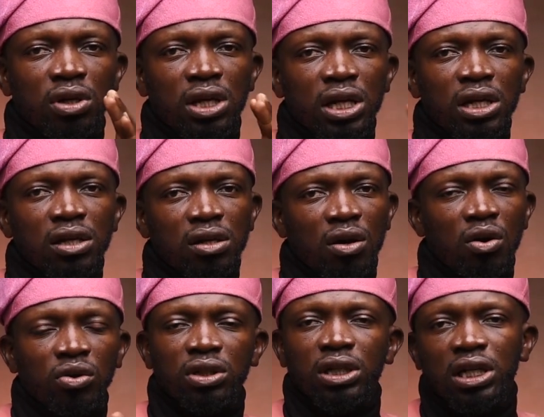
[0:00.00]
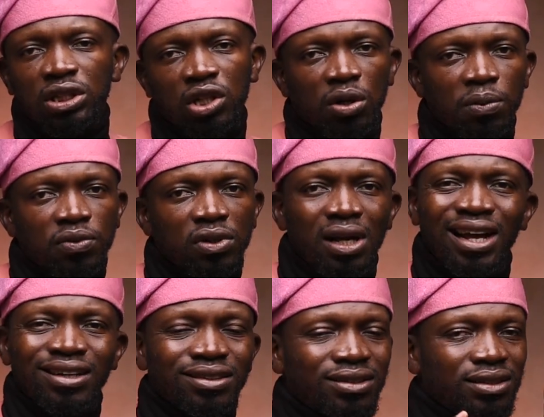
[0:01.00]
keen on Trac Jobs,
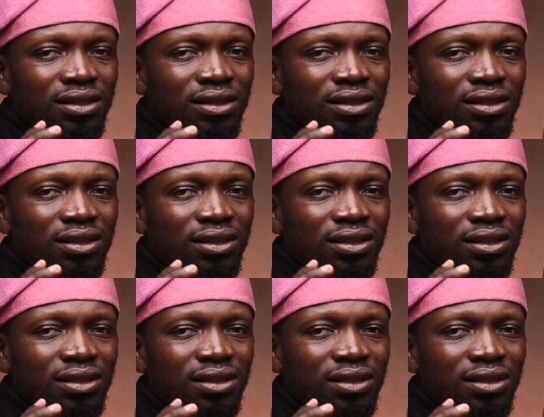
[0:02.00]
and